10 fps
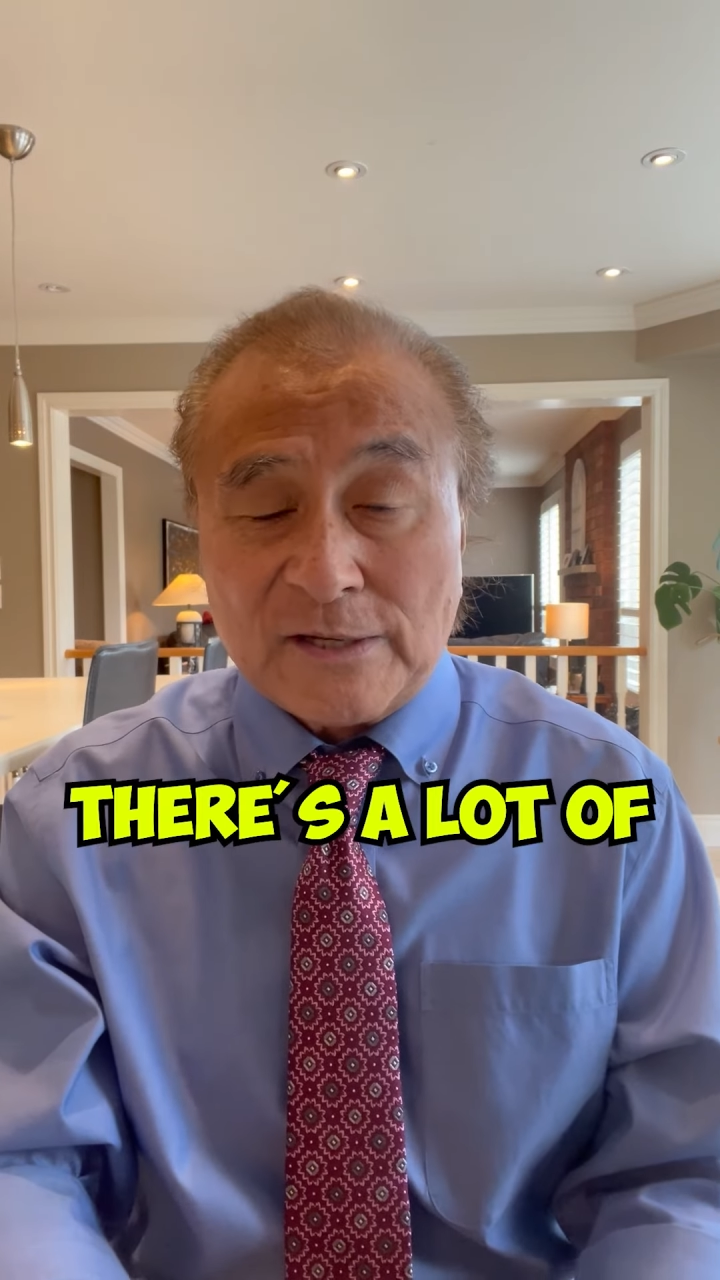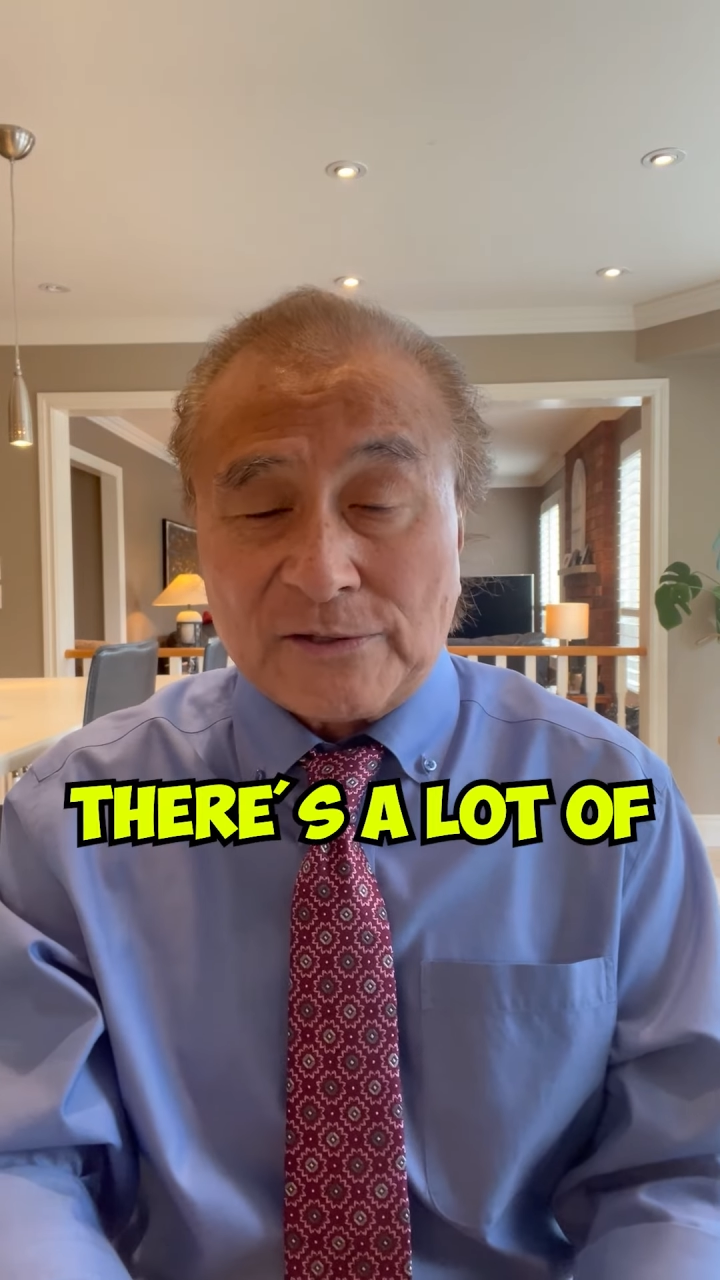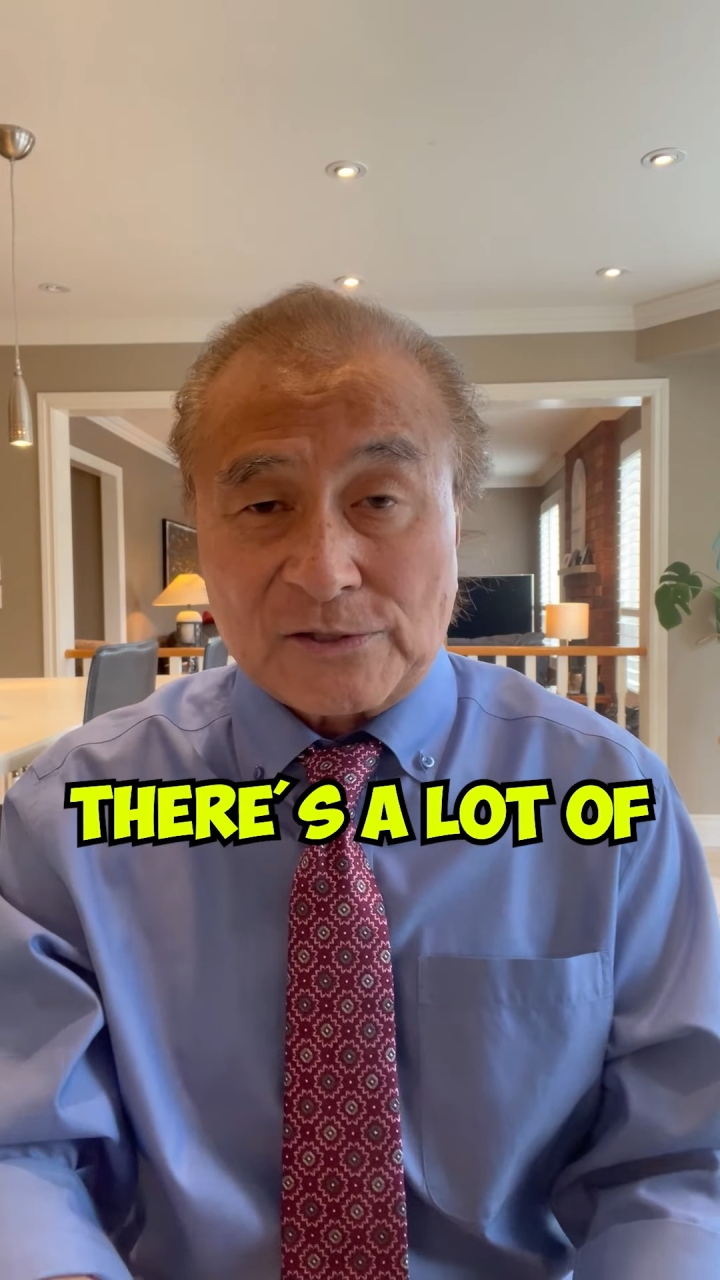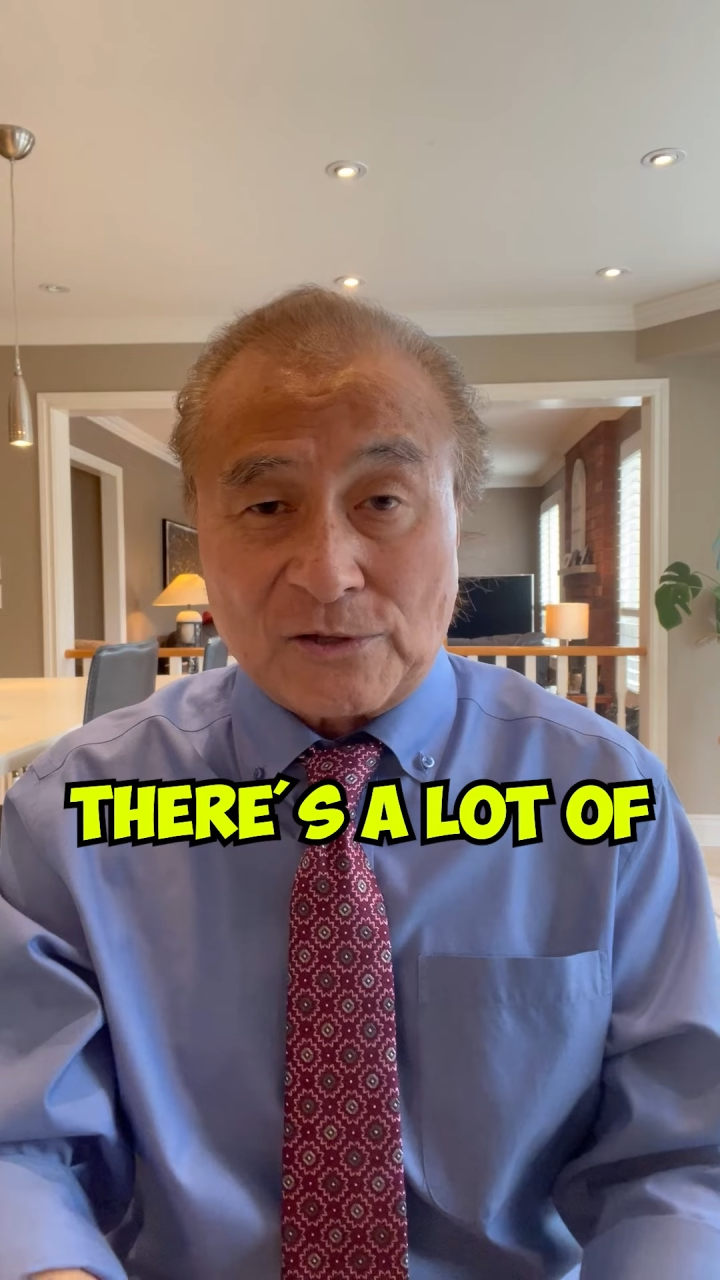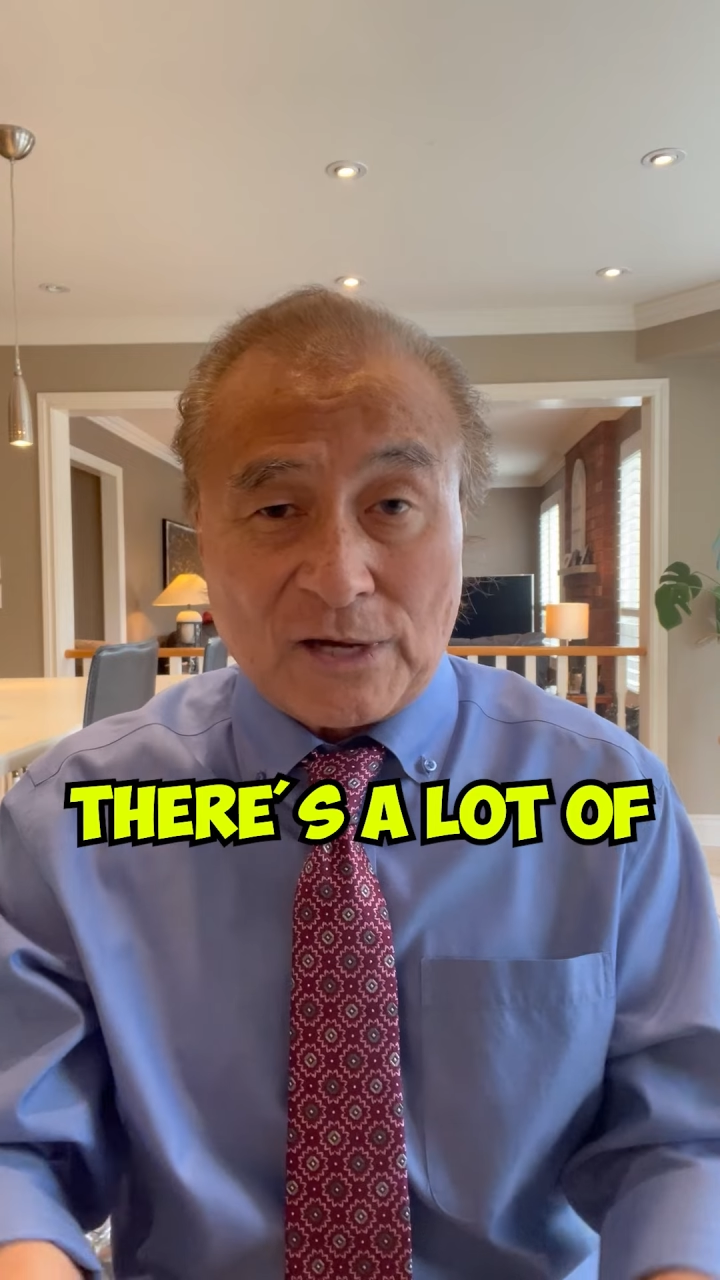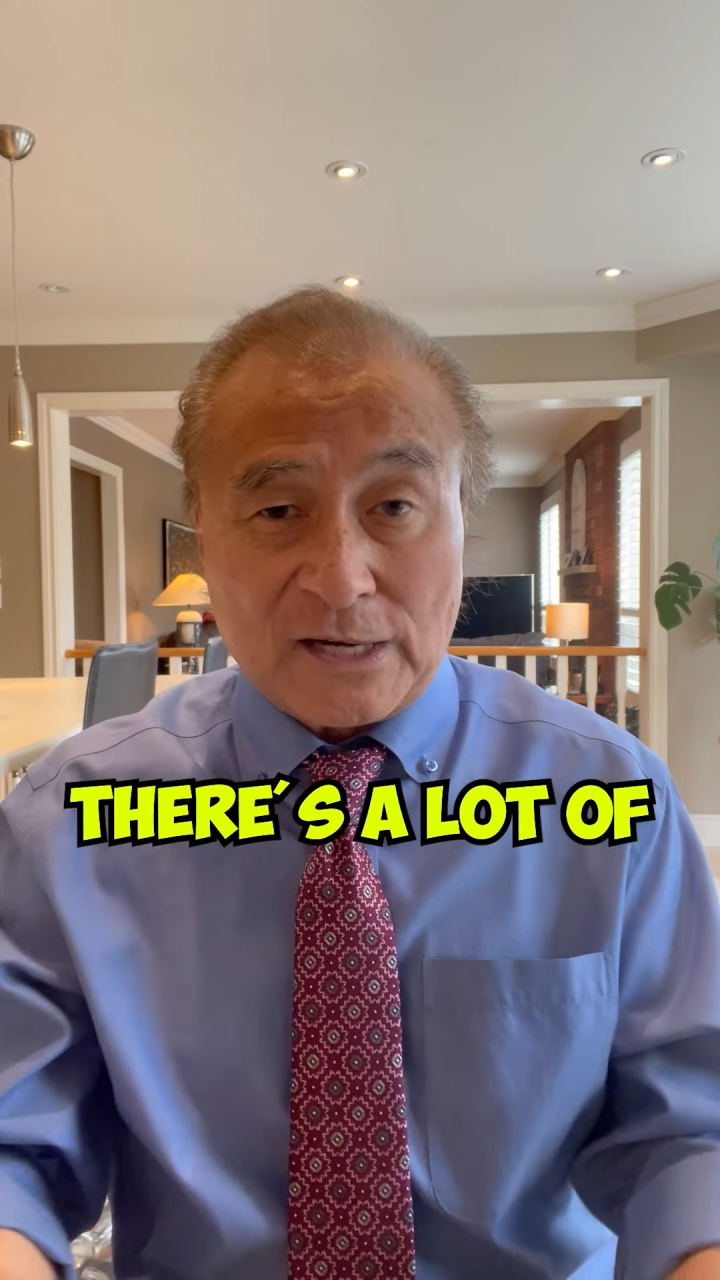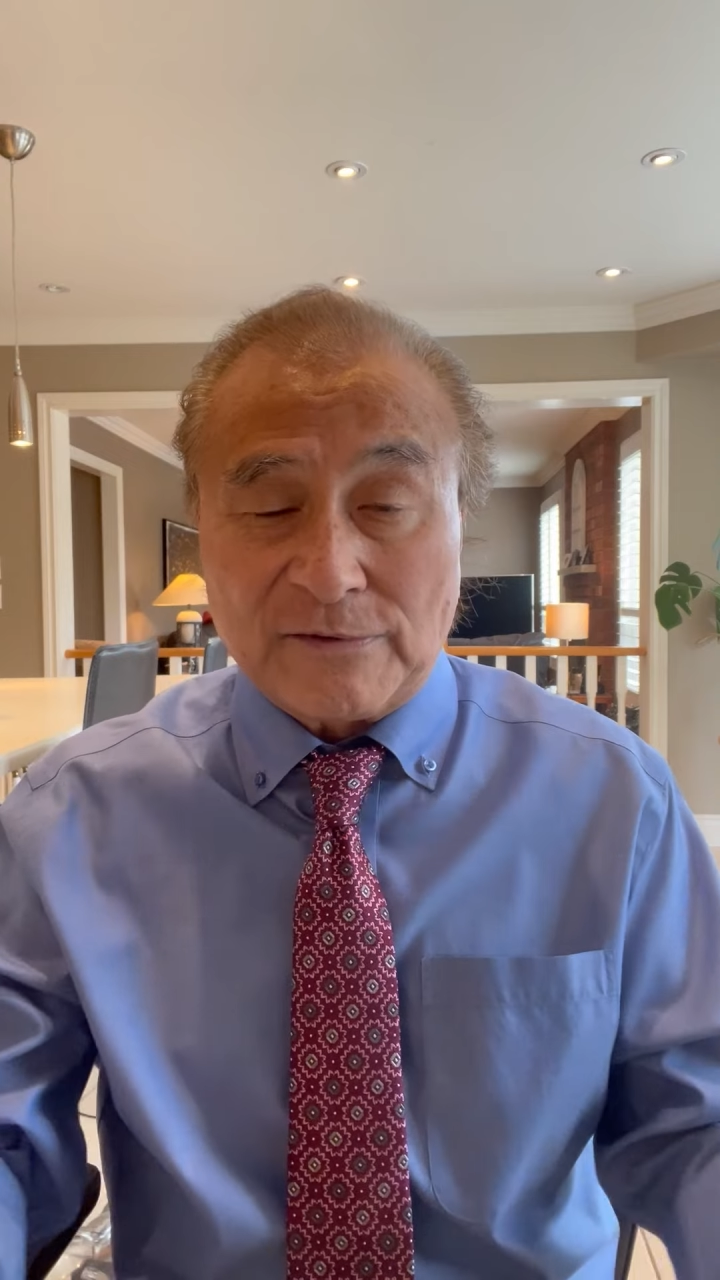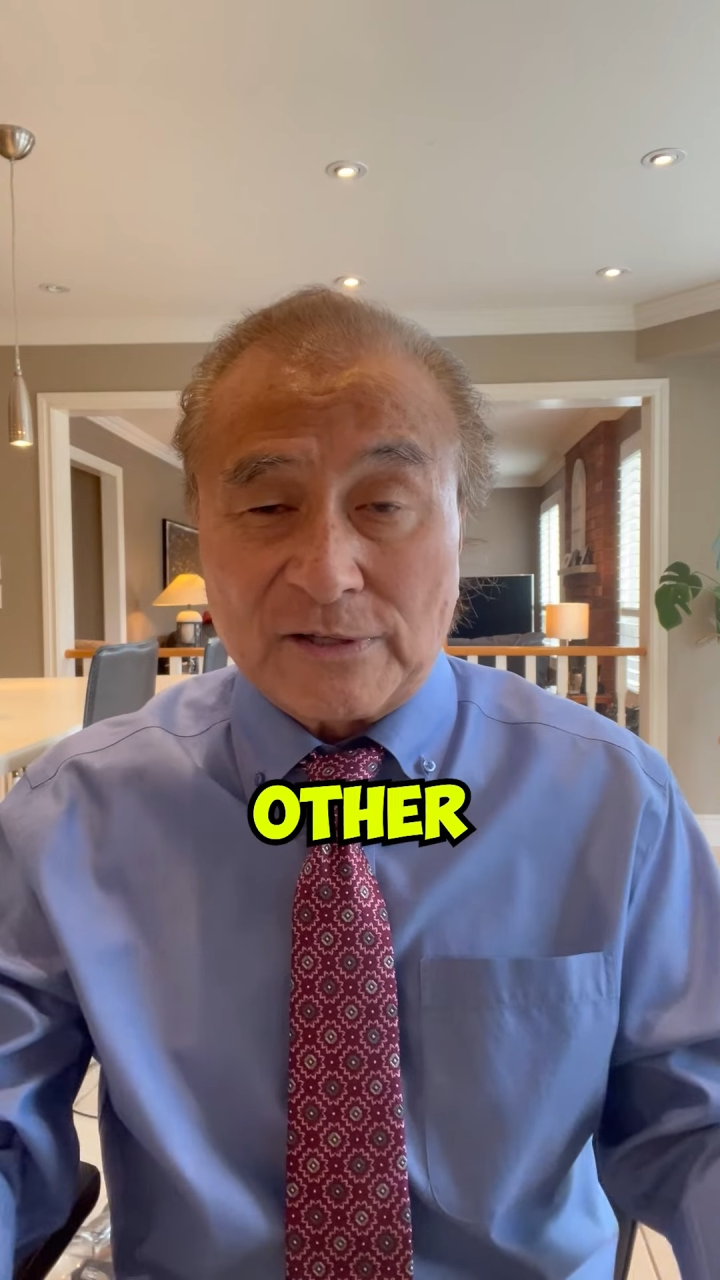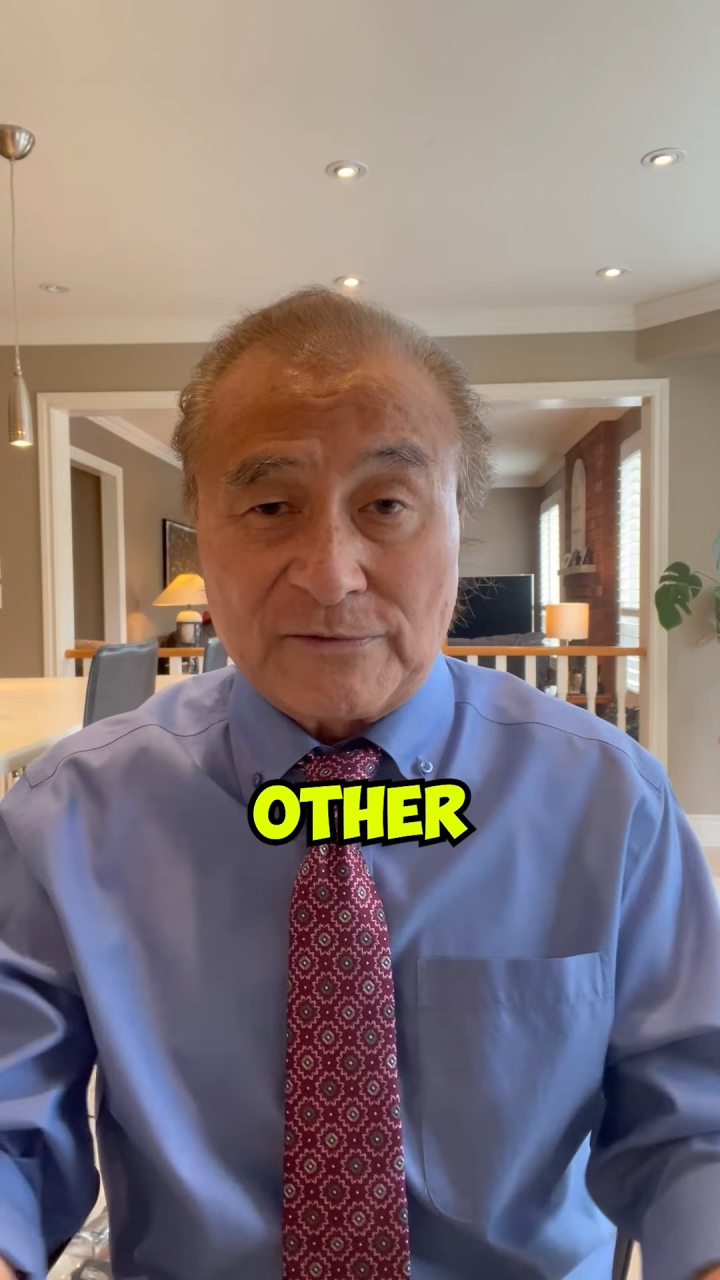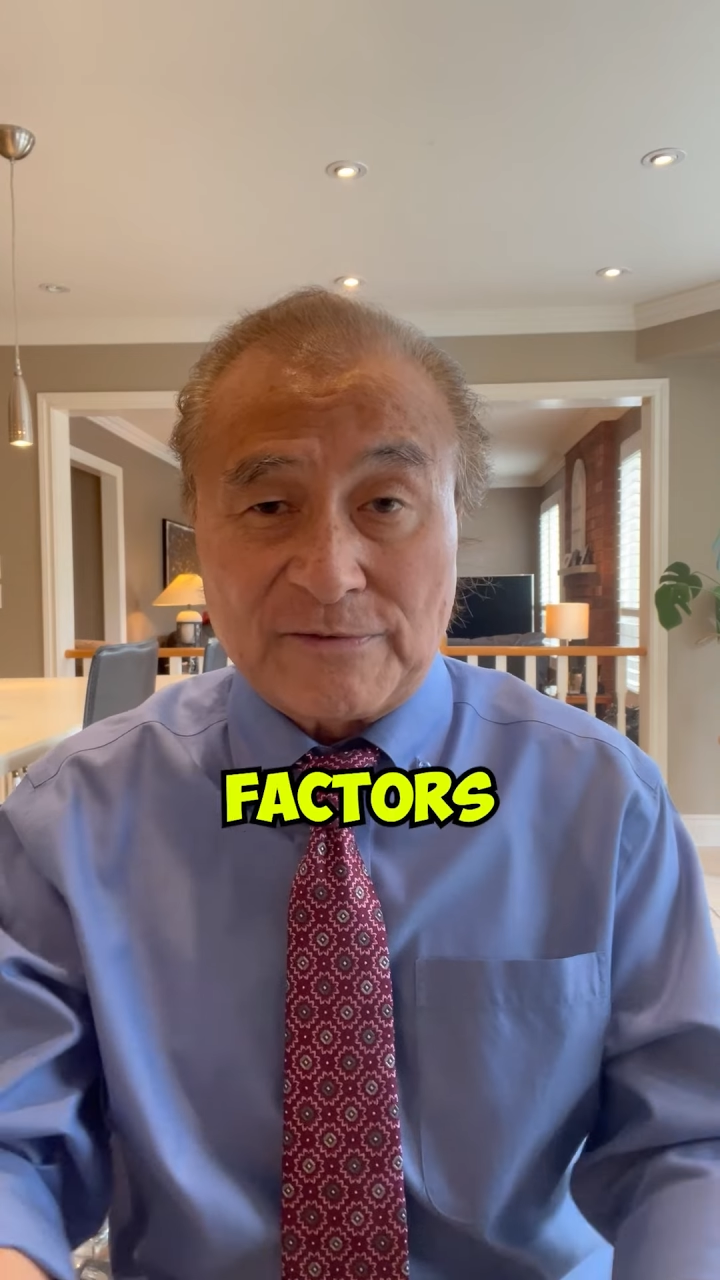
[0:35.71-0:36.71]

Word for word: there's a lot of other